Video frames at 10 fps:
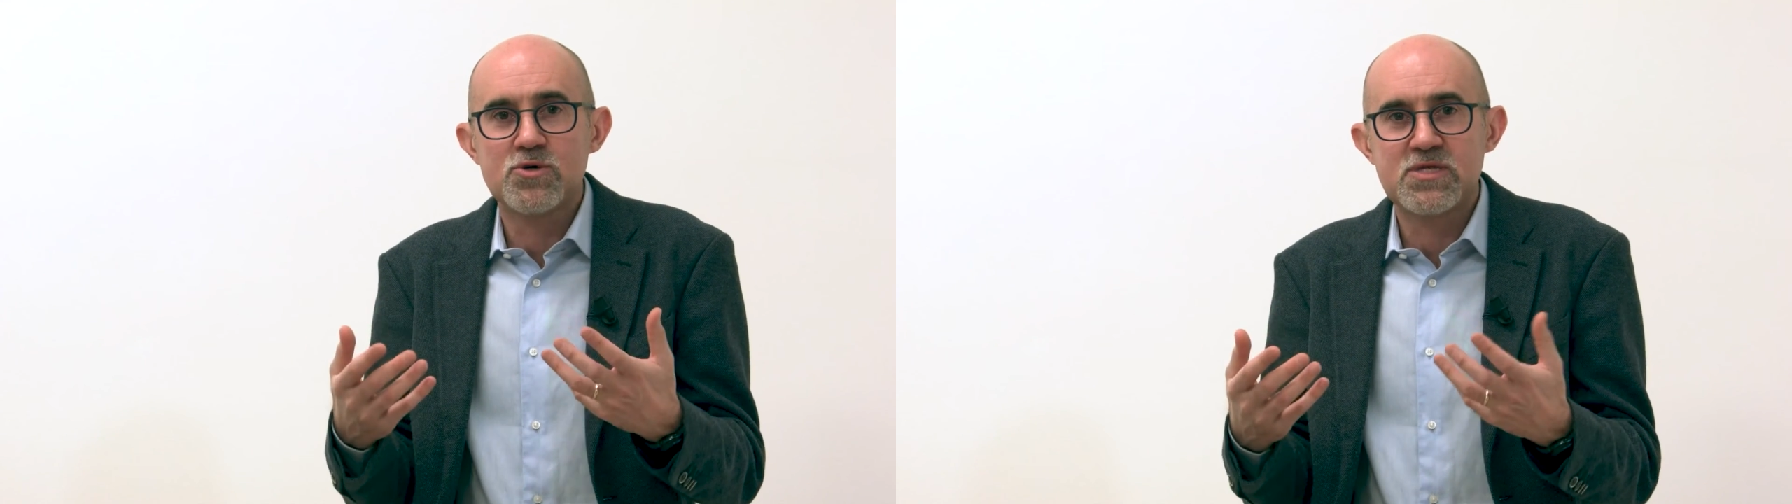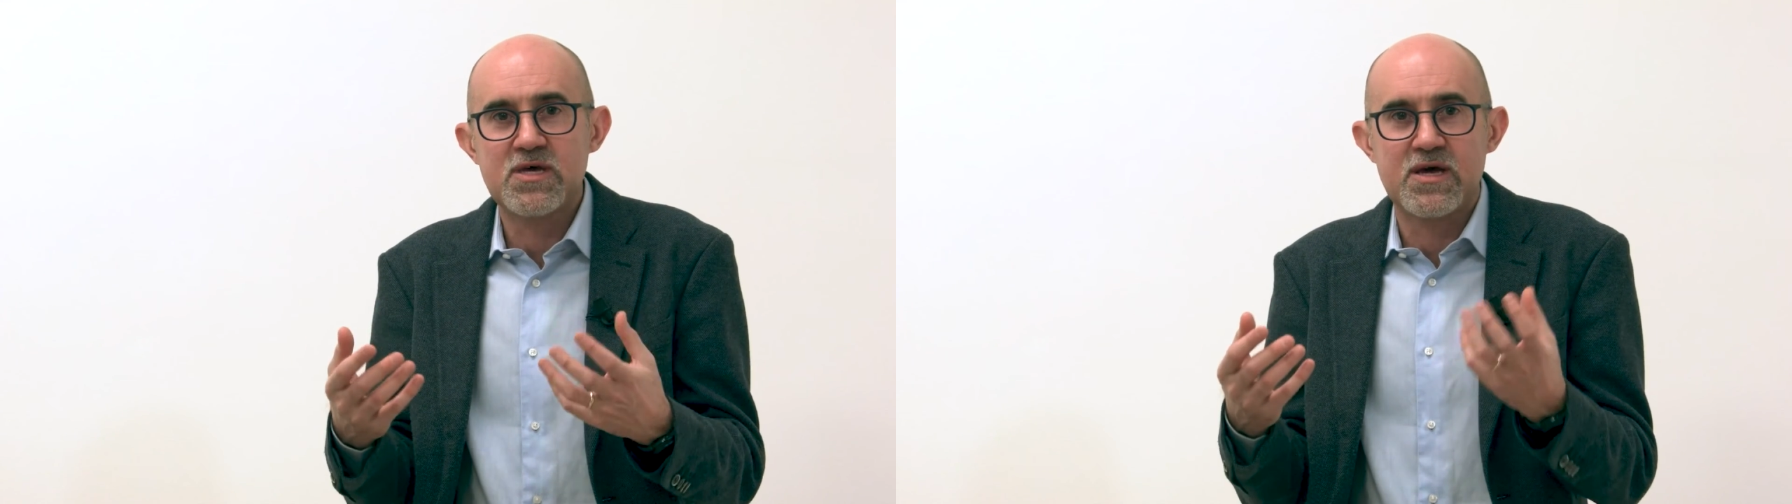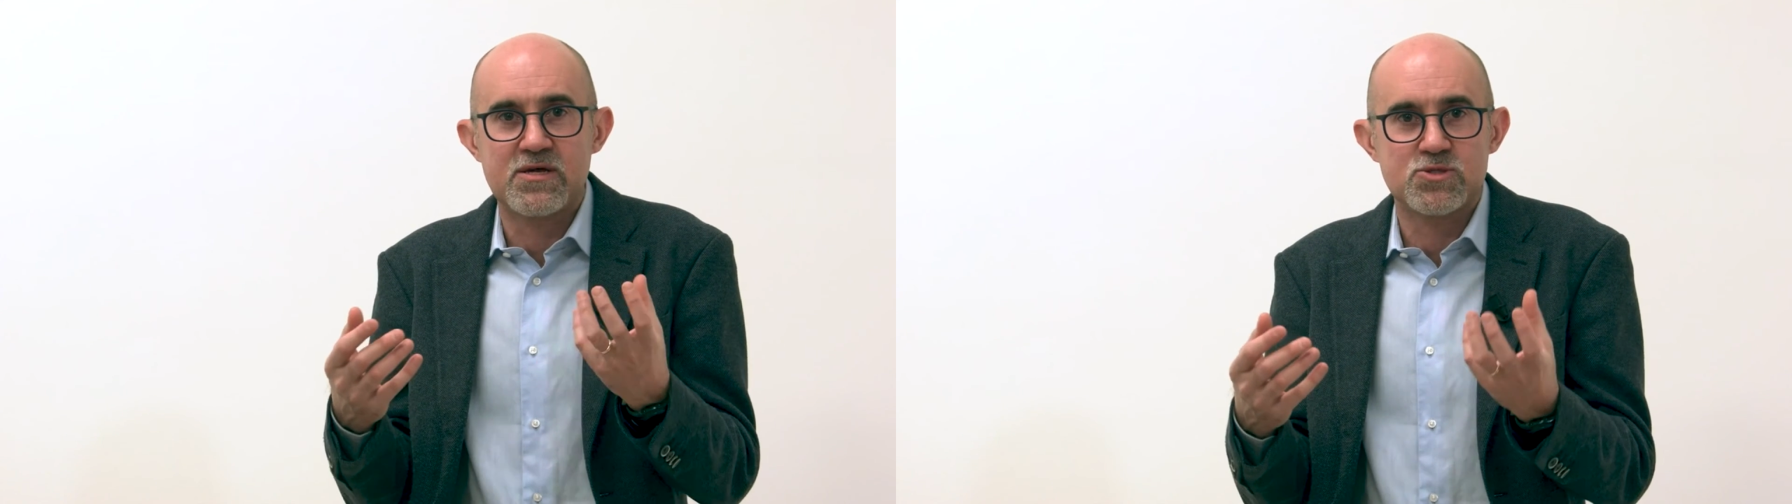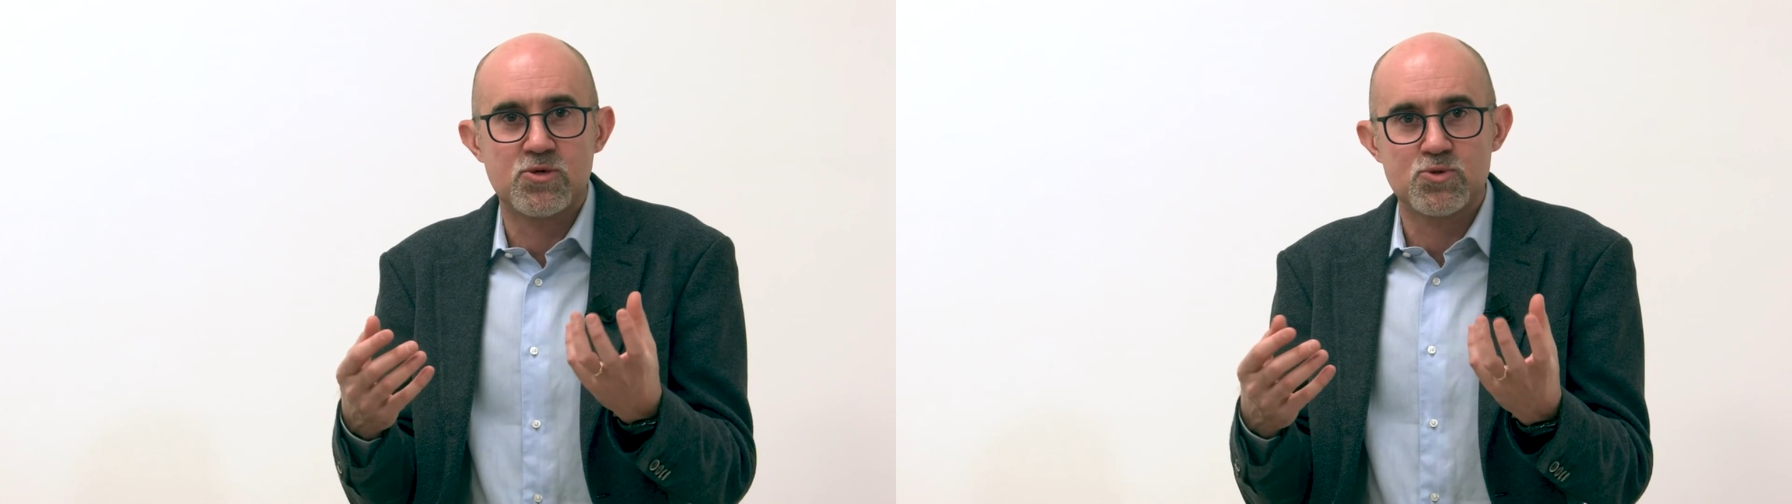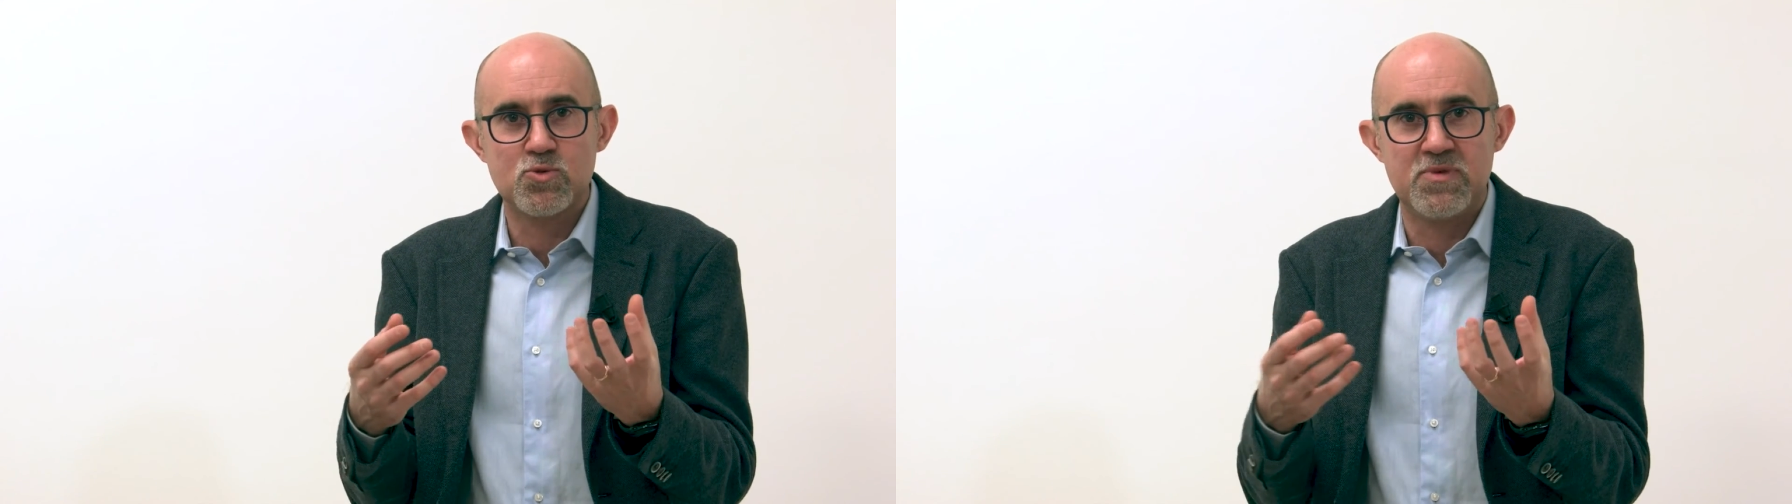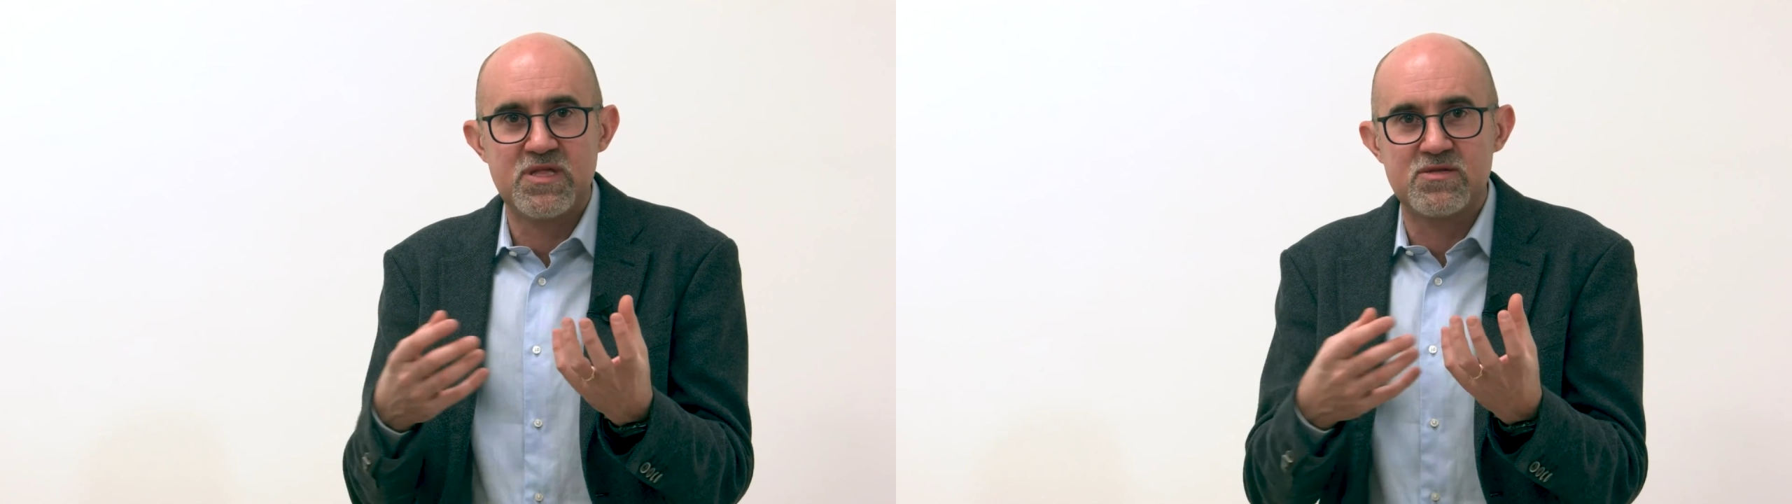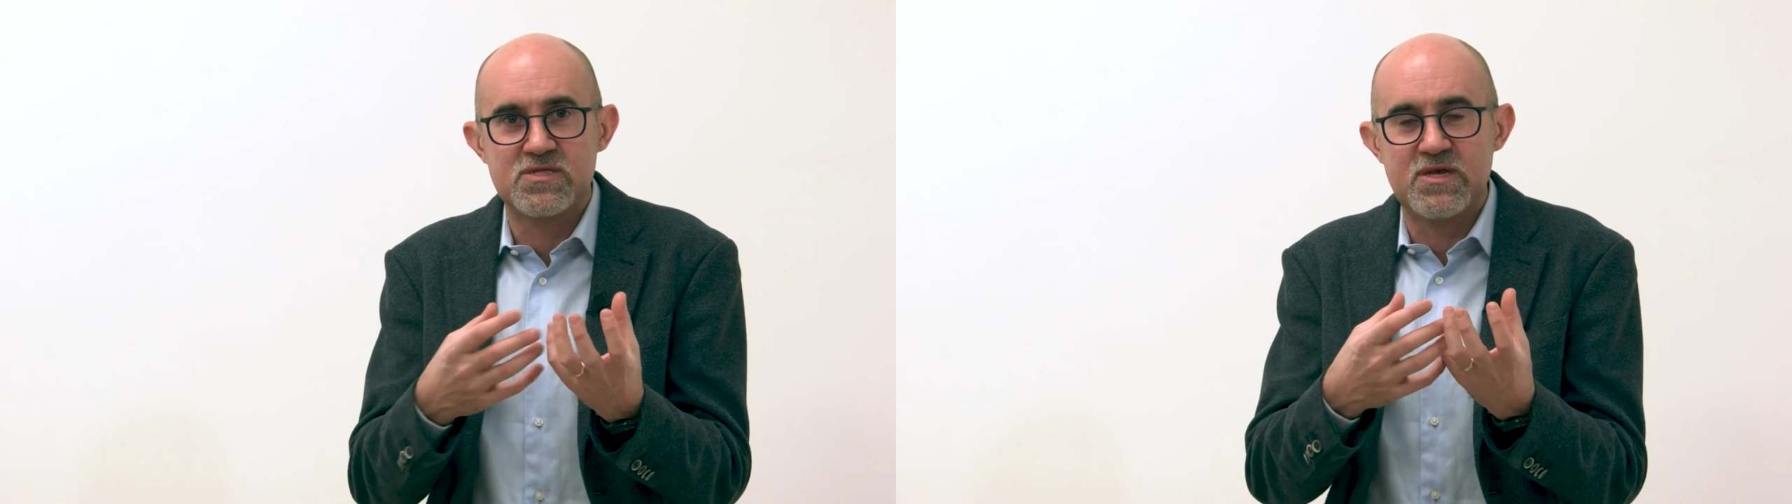Well, all this is borne